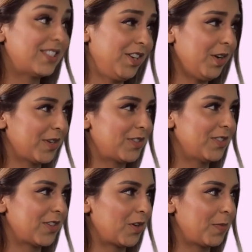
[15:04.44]
these three
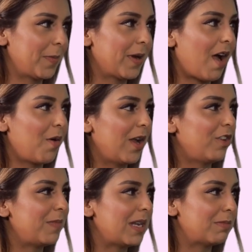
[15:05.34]
questions are going to be about how well
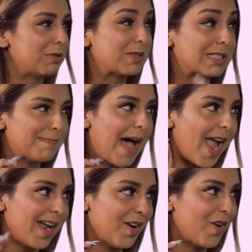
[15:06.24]
you've been able to
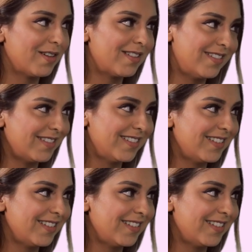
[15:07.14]
spy on her.